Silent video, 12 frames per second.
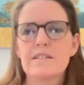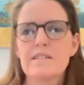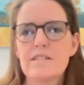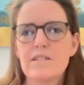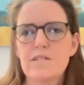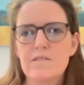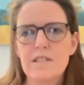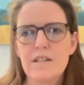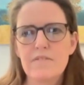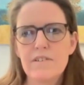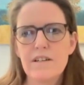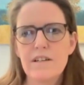So
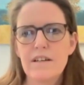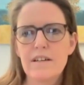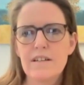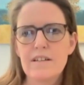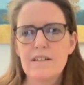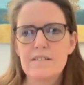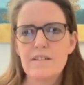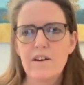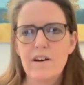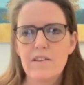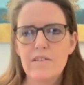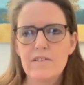Jennifer Gehl is an
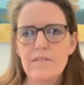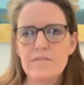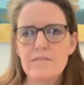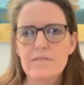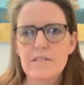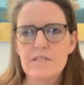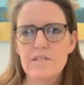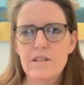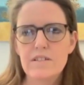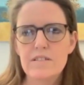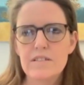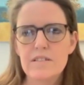author,
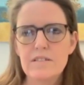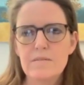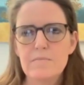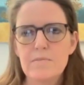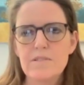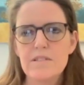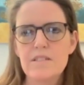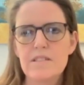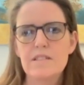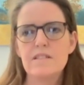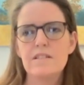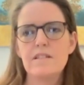astrologer,
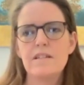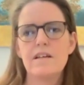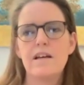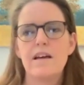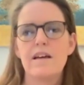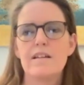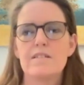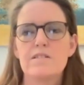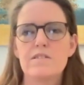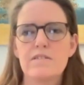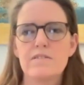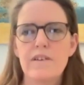musician, and a
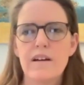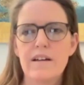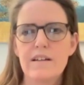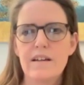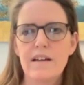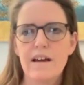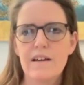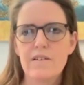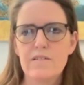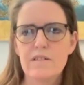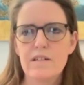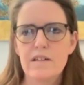certified
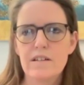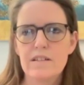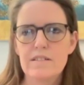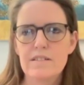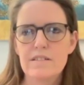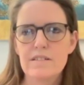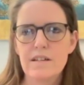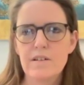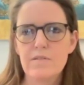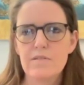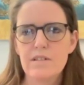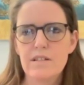Acutonics
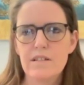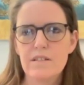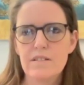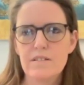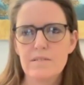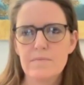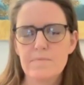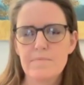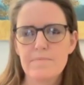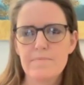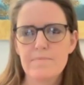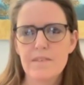sound healer.
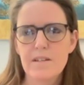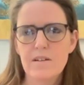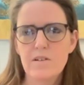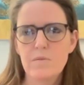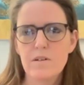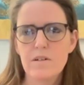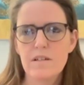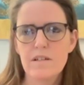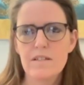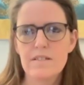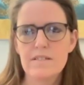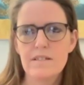Her work
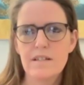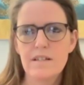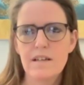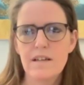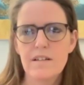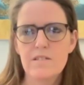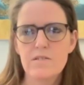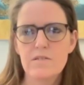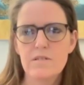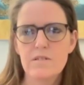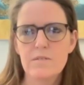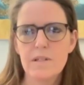is dedicated to
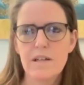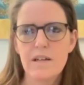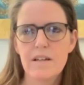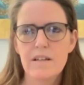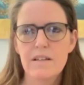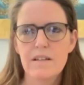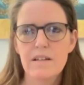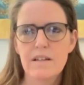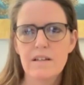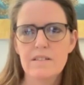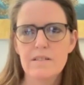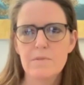illuminating the
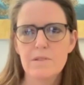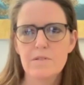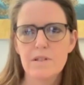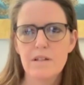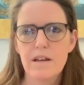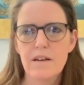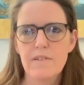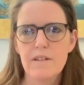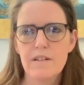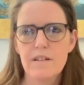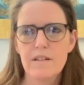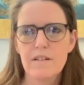connection between
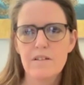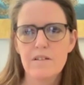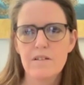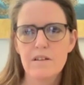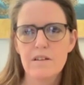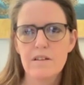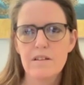heaven, earth,